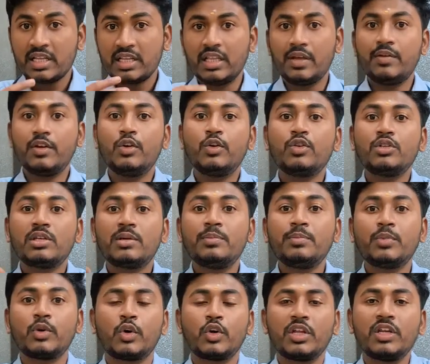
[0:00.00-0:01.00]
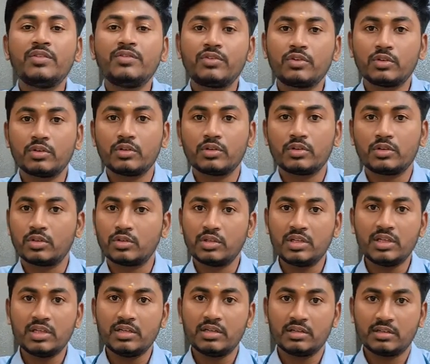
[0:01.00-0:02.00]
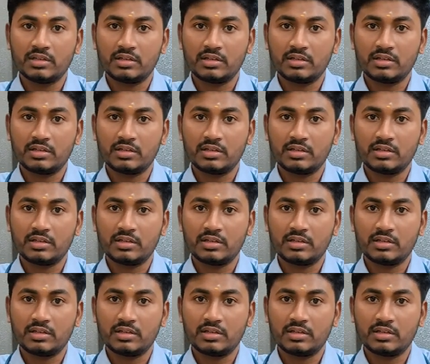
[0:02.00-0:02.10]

they will lose some protein through the